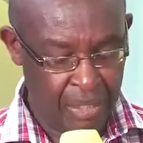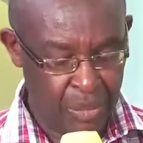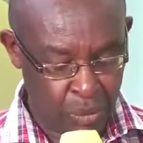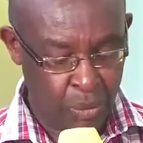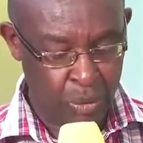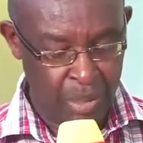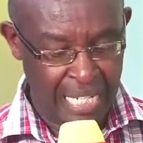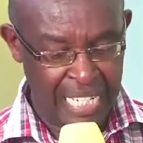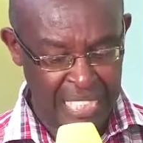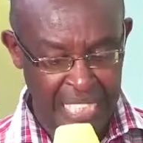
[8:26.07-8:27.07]
so
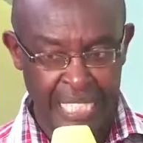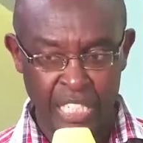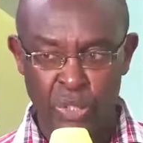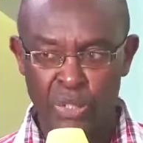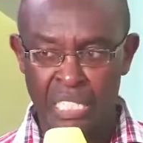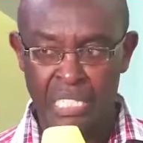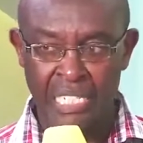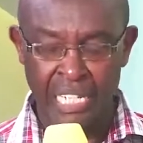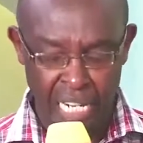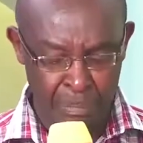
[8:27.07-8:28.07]
an election
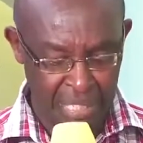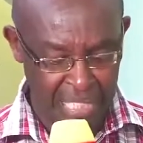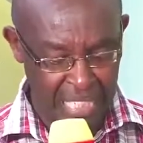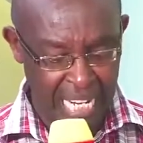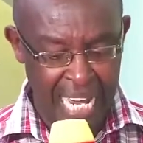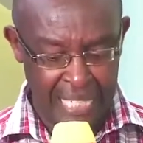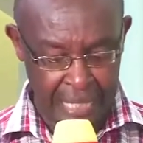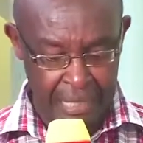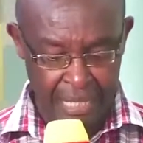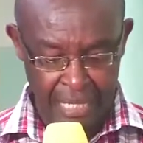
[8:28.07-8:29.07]
comes in handy.